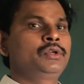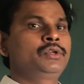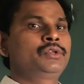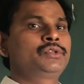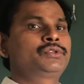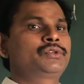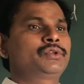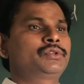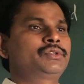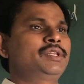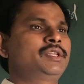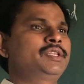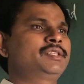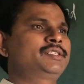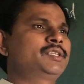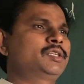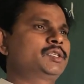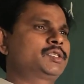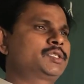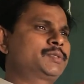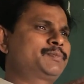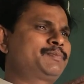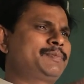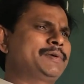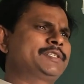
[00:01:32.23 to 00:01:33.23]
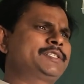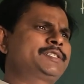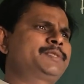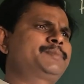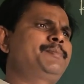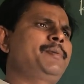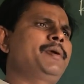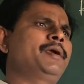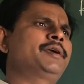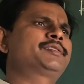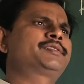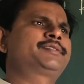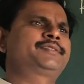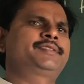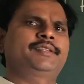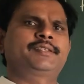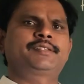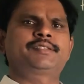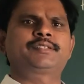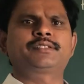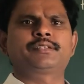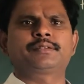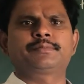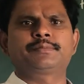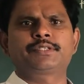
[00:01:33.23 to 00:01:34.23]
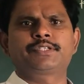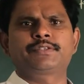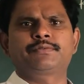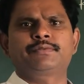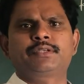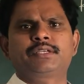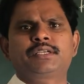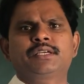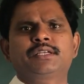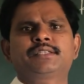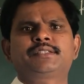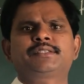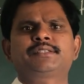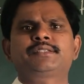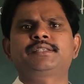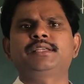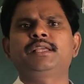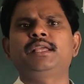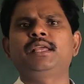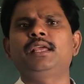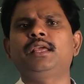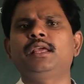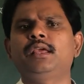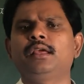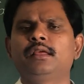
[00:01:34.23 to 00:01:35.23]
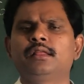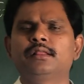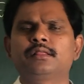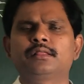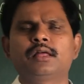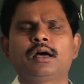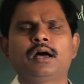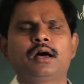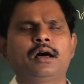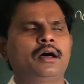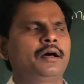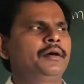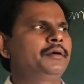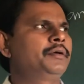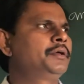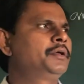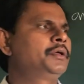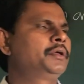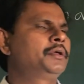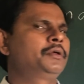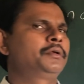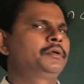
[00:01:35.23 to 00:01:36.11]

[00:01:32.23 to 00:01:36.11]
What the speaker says: So there is a specific systems we can see in the